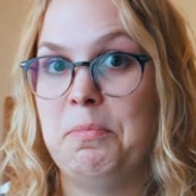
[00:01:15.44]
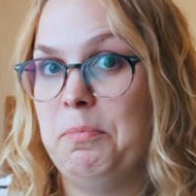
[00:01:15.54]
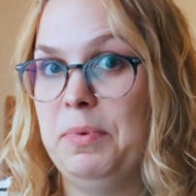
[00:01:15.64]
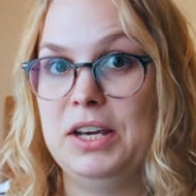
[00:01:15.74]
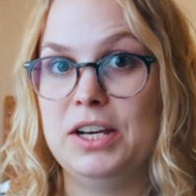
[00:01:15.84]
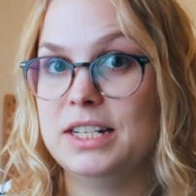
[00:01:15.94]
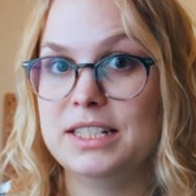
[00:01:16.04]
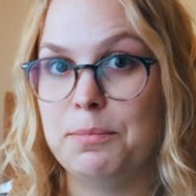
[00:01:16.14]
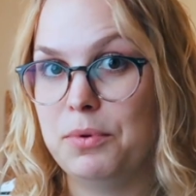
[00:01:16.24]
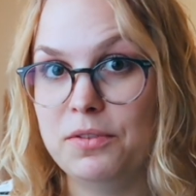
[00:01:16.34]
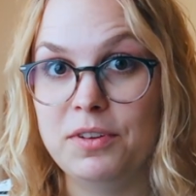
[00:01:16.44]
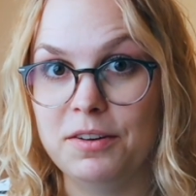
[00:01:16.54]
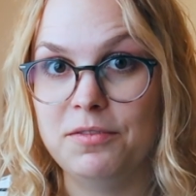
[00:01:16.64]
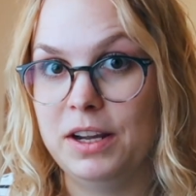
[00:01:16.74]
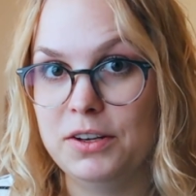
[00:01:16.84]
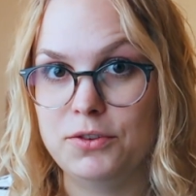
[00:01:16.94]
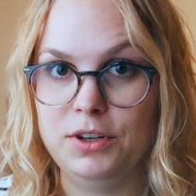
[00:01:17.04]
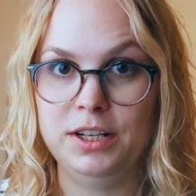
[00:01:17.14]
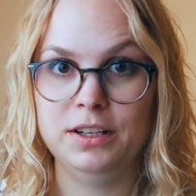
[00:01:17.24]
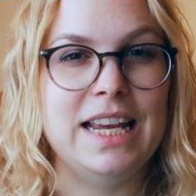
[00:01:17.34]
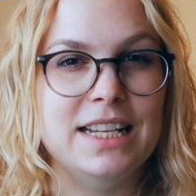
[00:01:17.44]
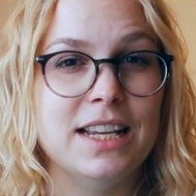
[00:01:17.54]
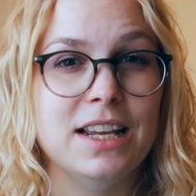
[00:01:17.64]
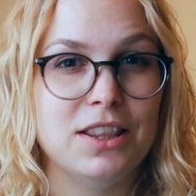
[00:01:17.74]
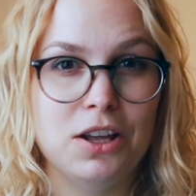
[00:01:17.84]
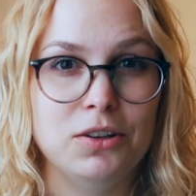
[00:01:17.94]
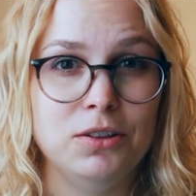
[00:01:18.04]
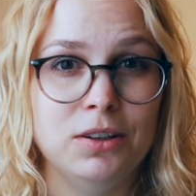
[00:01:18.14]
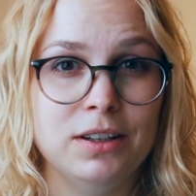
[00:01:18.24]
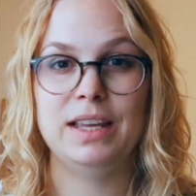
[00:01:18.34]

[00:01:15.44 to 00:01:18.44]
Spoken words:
because it's the perfect factory. Is it though?